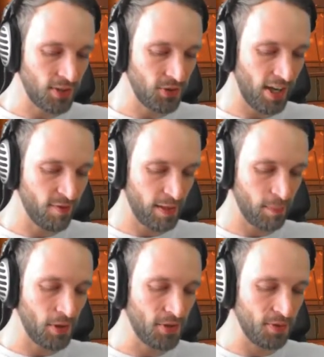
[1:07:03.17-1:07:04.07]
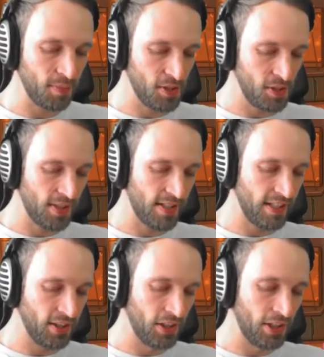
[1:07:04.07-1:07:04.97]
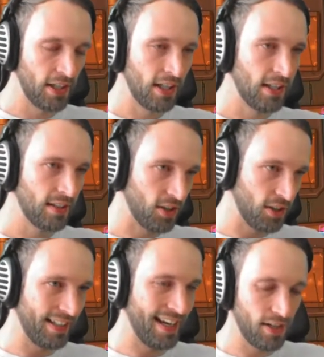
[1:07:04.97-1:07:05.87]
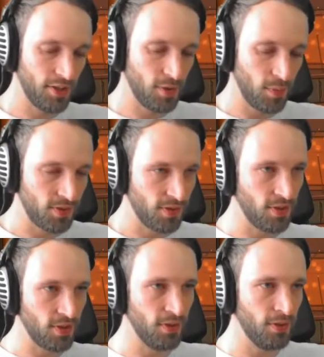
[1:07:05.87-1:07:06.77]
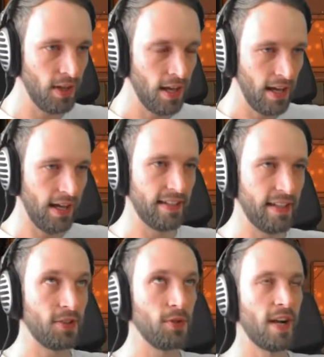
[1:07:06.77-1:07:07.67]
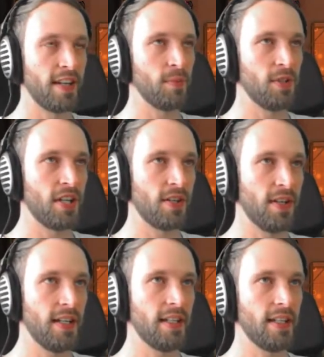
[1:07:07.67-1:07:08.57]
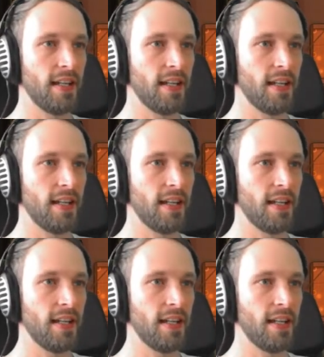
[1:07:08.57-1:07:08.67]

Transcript: So you have like personal missions that your current character wants to do, and then you randomly generate